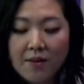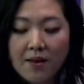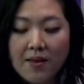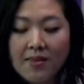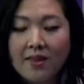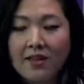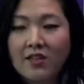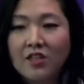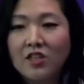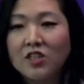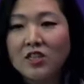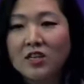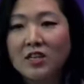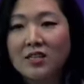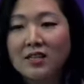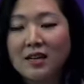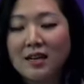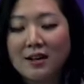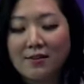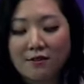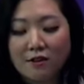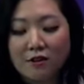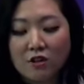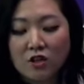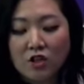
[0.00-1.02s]
and that she doesn't
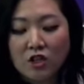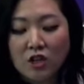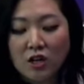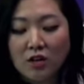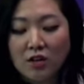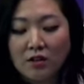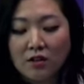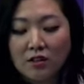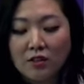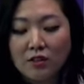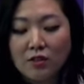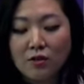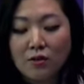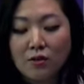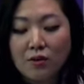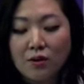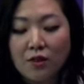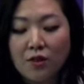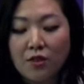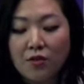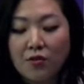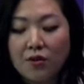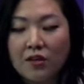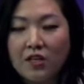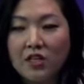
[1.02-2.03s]
have to juggle two or
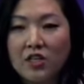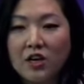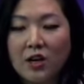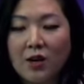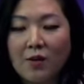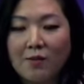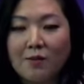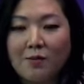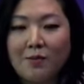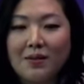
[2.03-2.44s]
three jobs